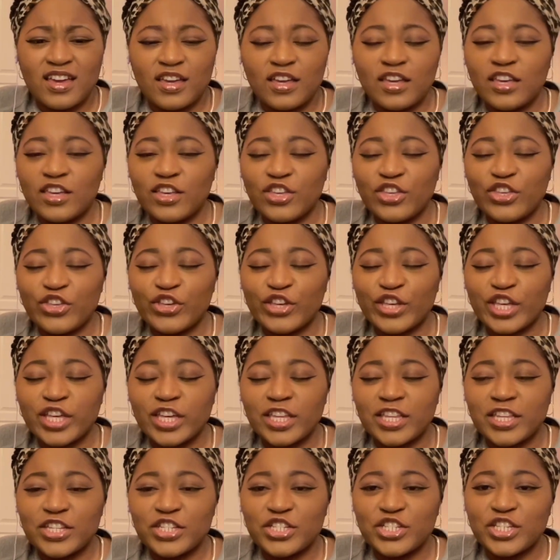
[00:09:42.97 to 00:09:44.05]
You
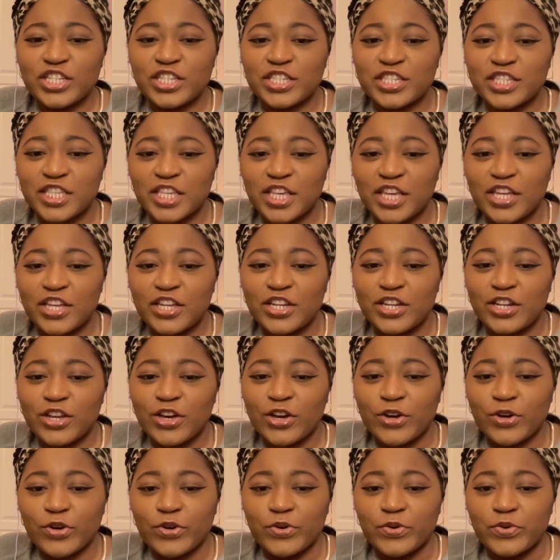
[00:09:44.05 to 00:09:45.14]
could have just said
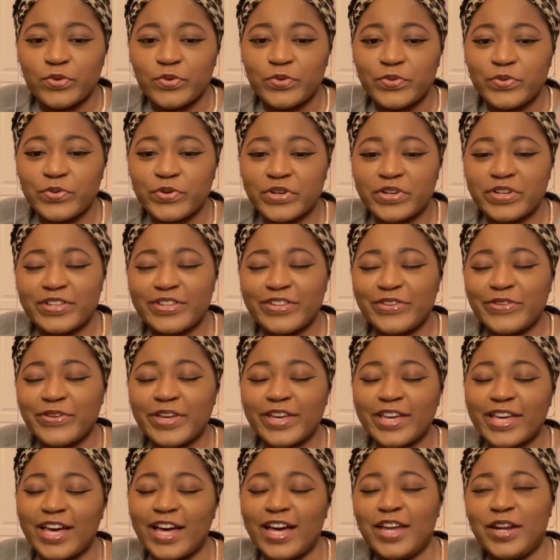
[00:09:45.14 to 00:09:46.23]
no. You
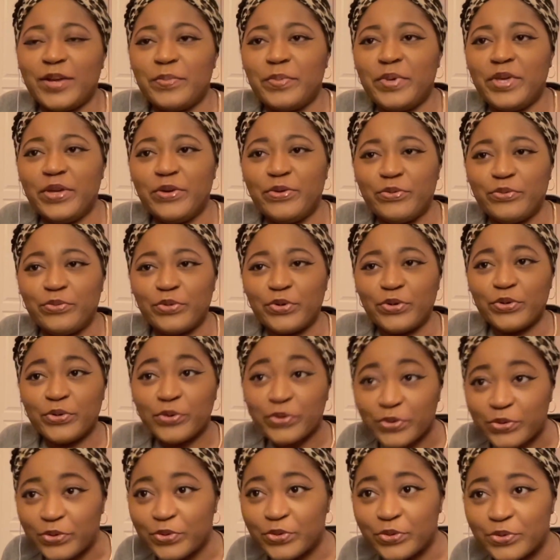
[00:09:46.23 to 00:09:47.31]
ain't gonna be
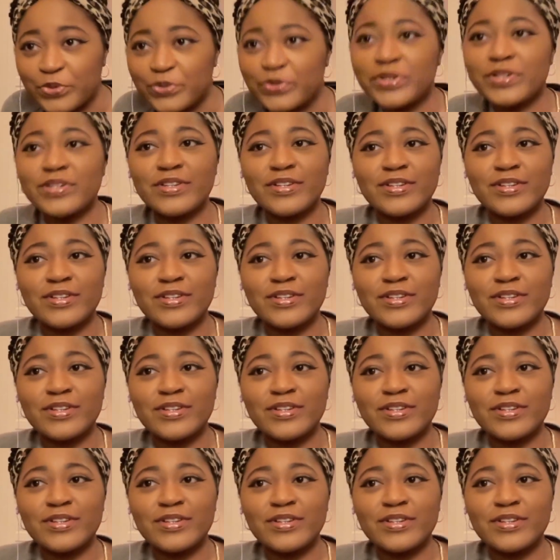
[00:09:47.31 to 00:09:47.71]
rude.